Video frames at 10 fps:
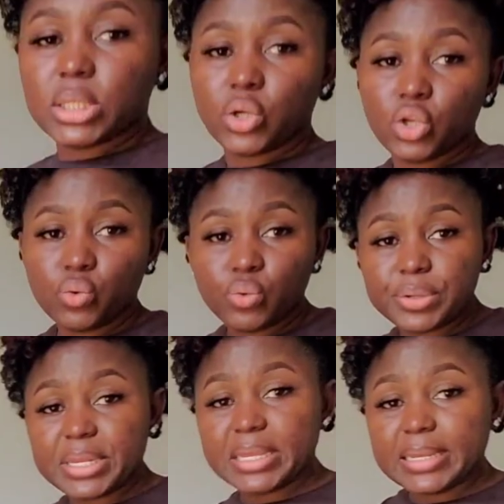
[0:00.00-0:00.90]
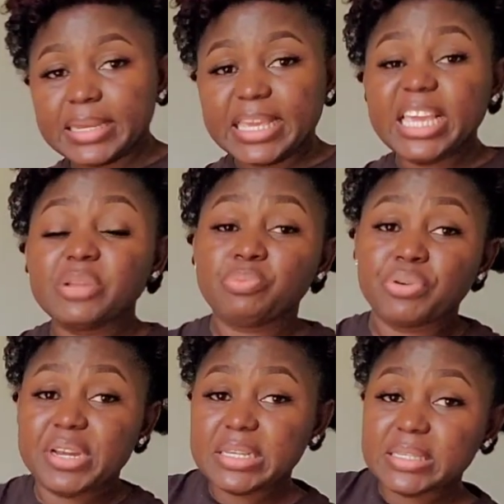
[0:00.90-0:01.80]
And so you will need a heat
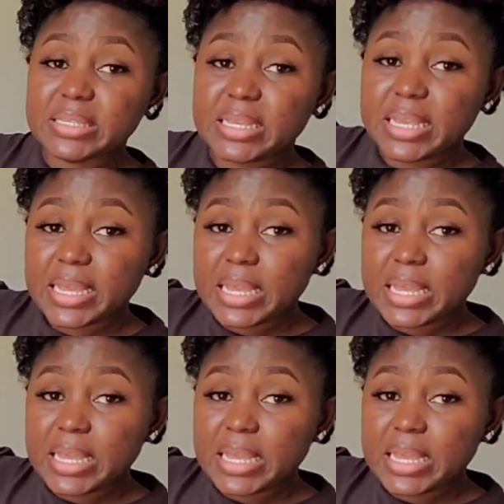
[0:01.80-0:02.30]
press.